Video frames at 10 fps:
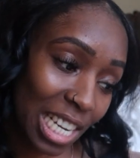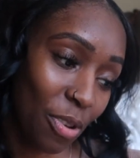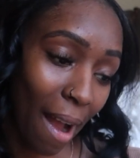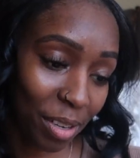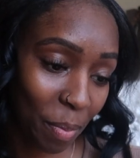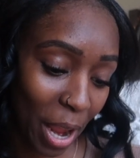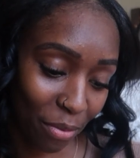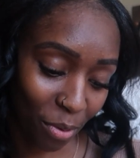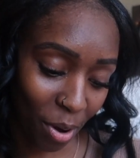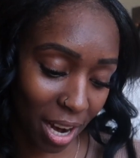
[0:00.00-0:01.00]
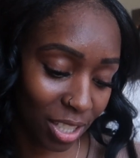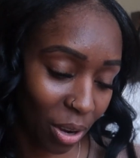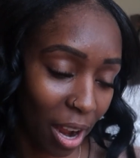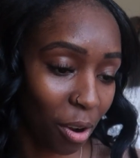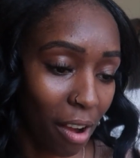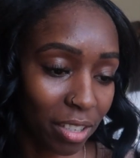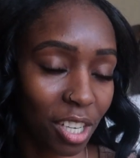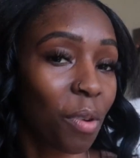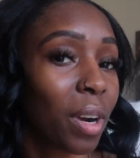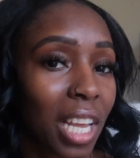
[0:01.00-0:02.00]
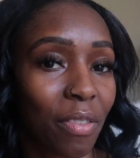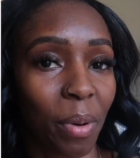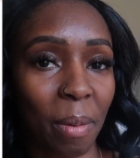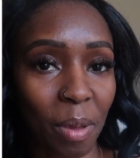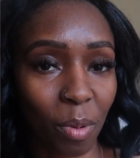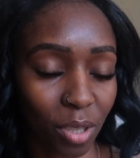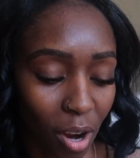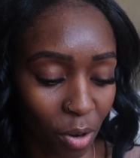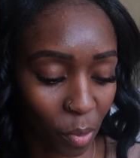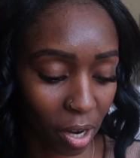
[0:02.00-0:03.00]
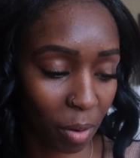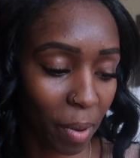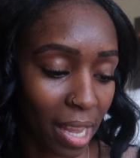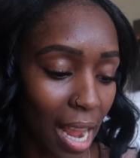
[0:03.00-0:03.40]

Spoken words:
You have to pay for it. So I obviously don't want to give away people's hard work. But